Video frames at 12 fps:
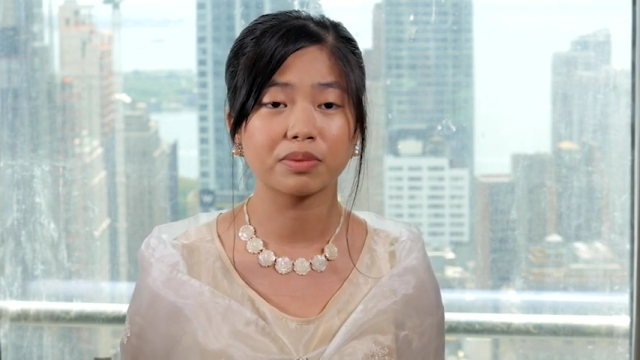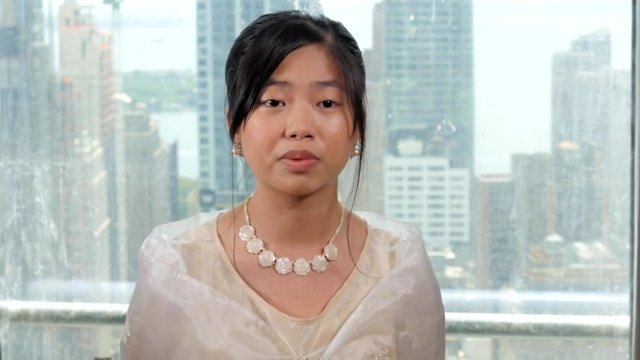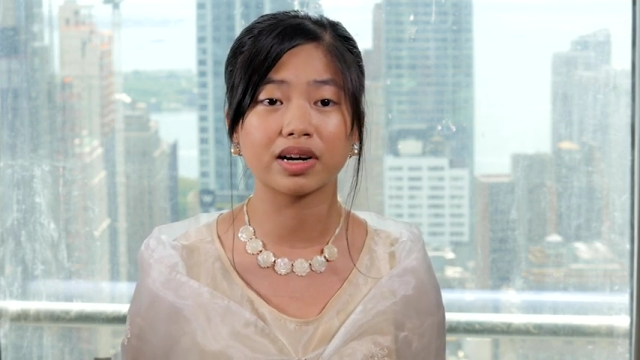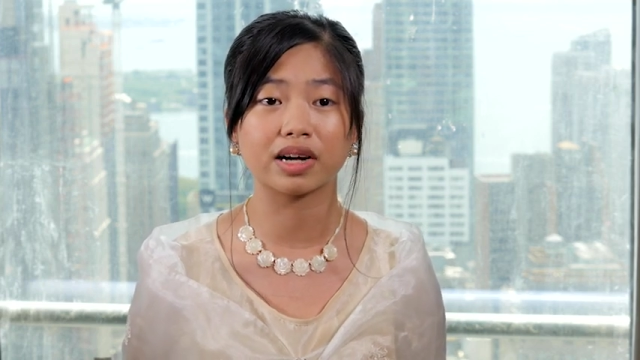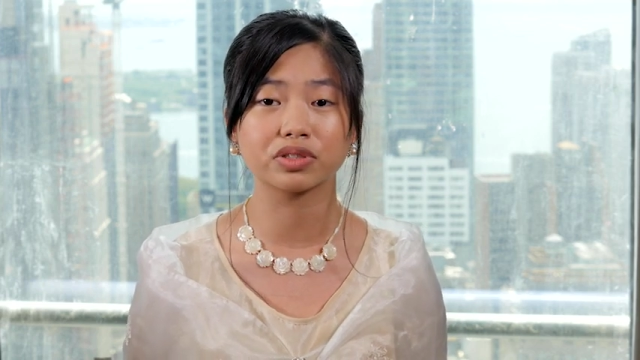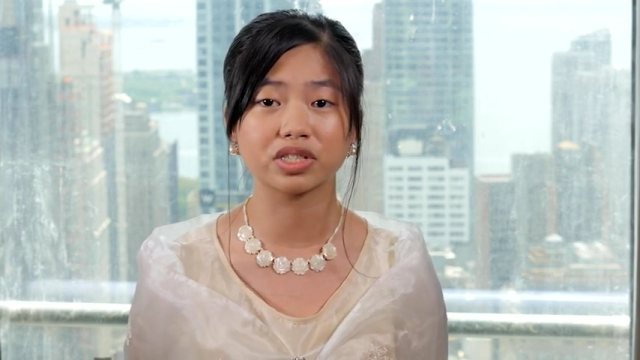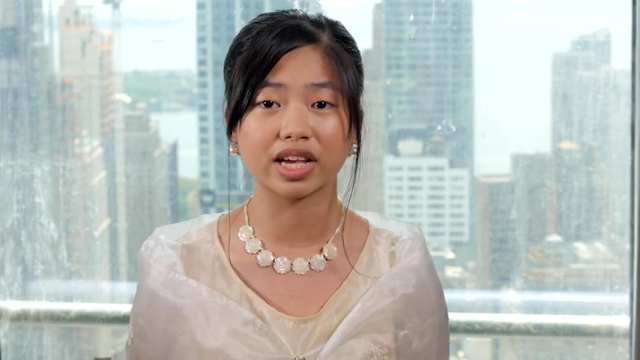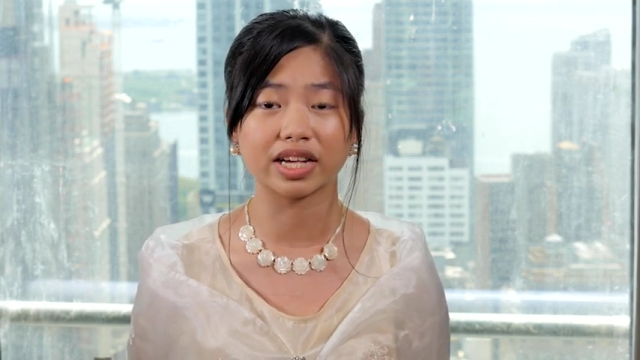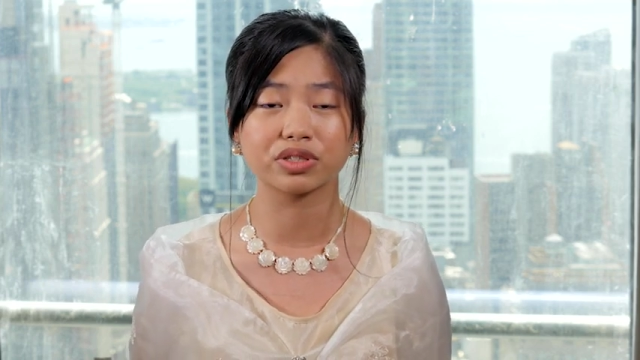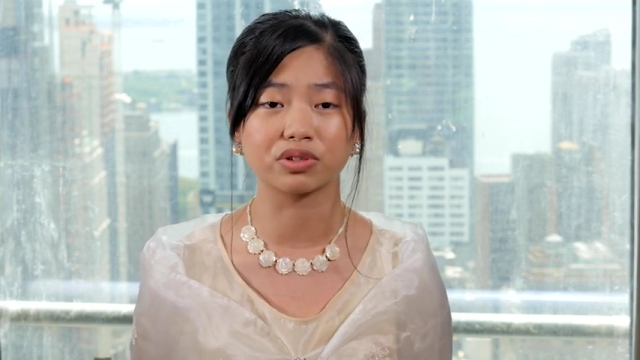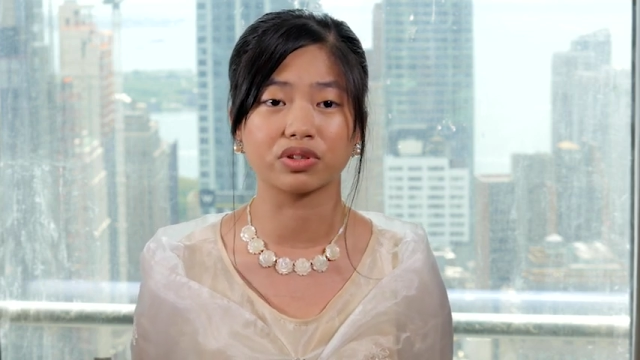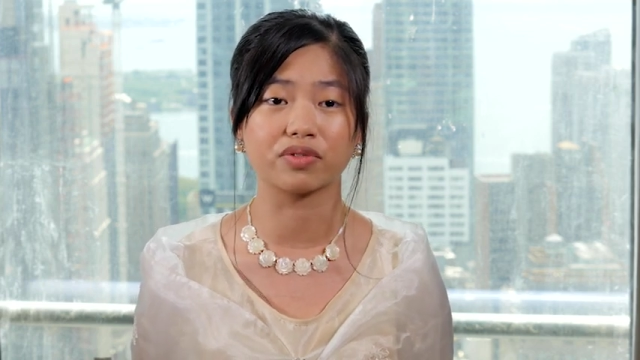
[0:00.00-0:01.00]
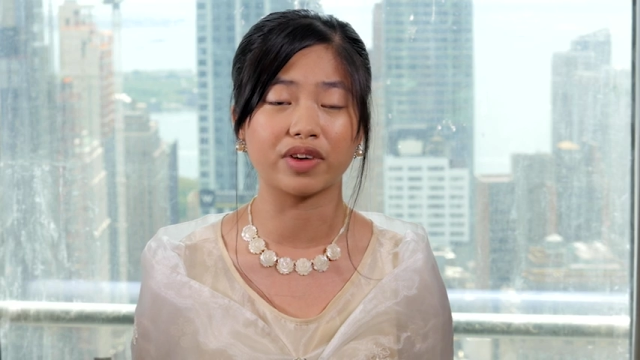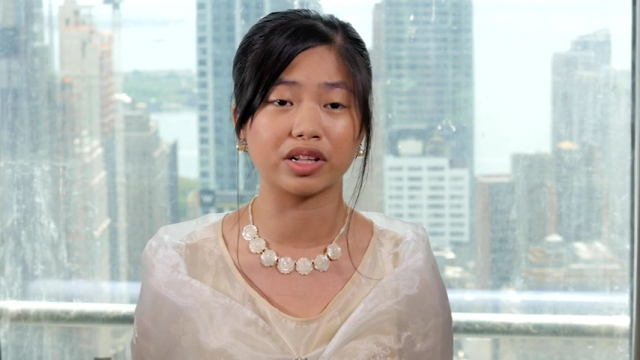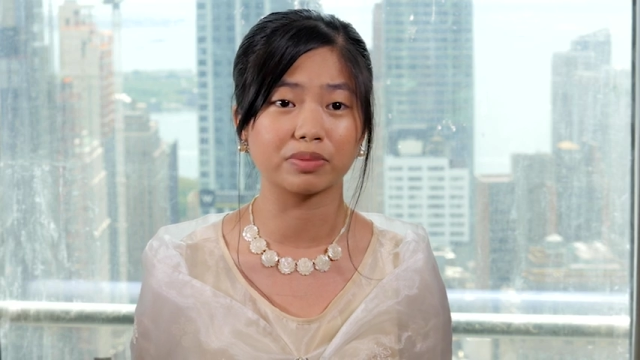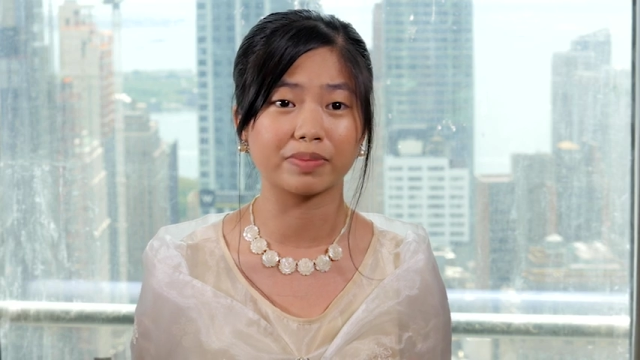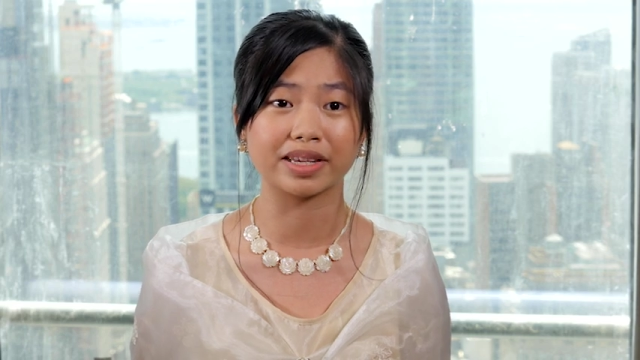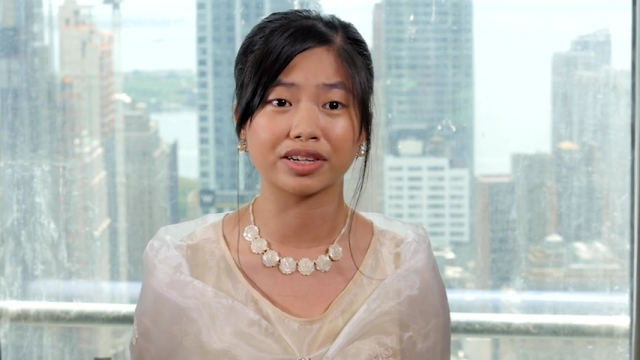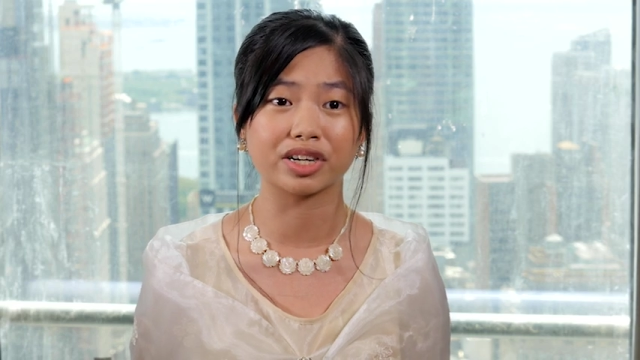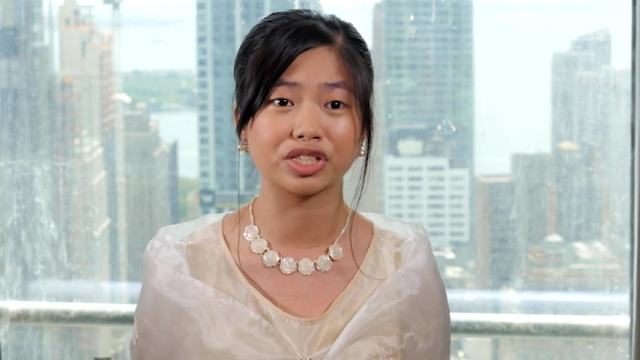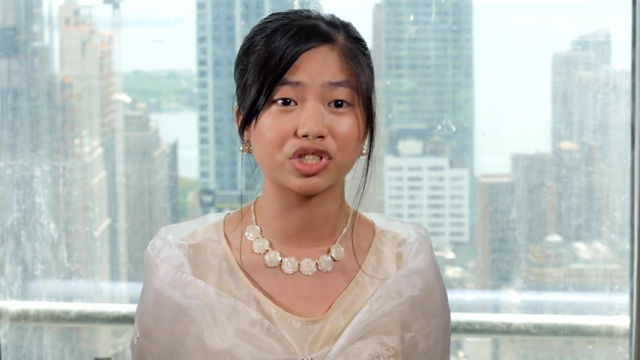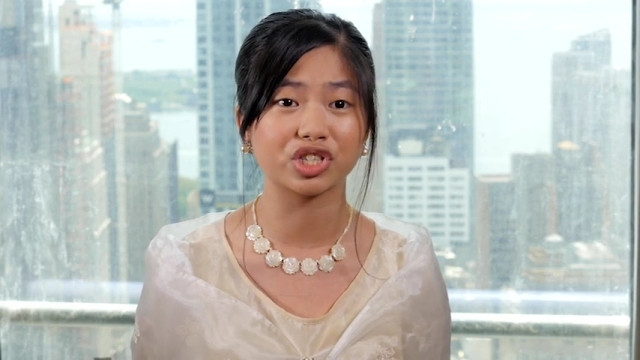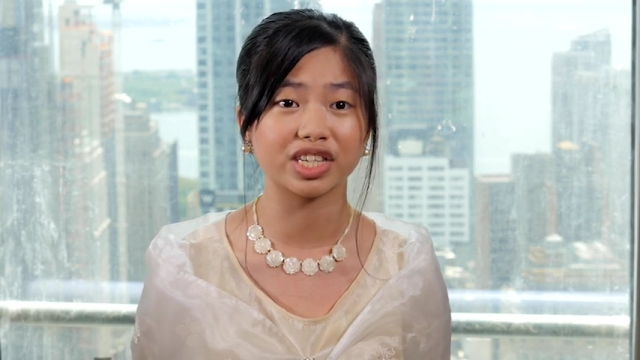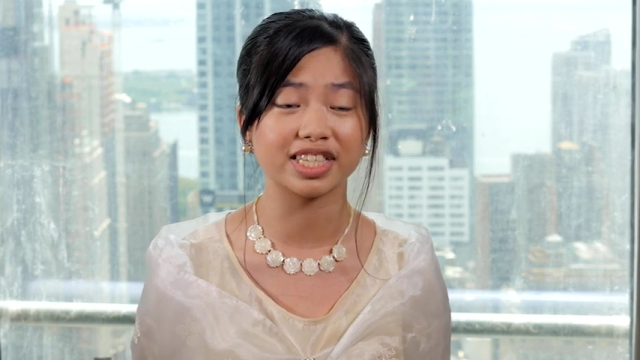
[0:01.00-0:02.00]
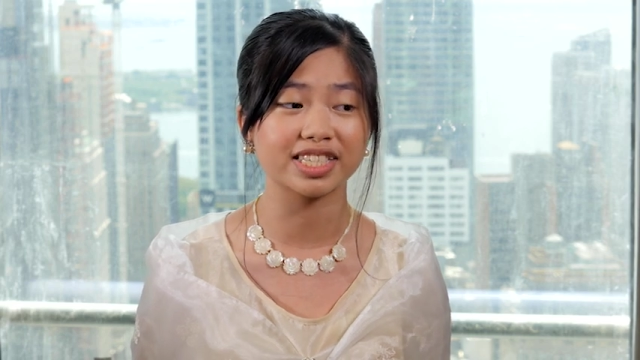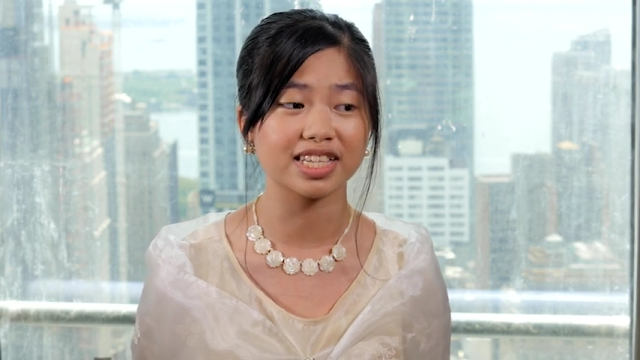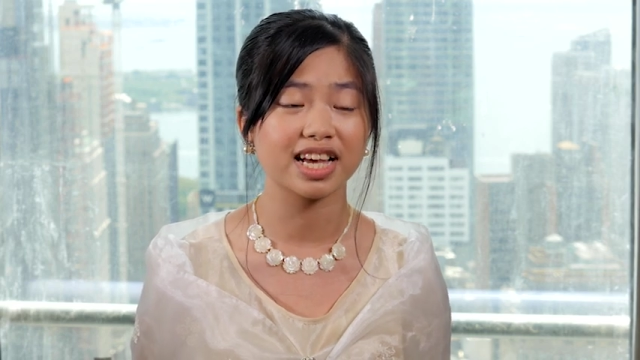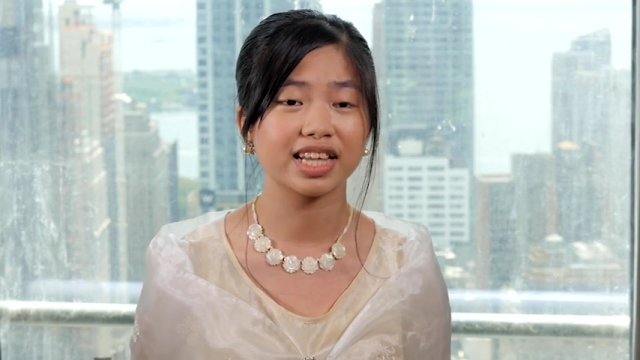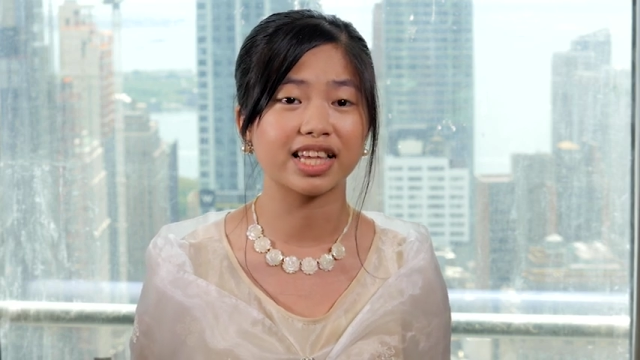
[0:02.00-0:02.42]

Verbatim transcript: but outside to developing countries,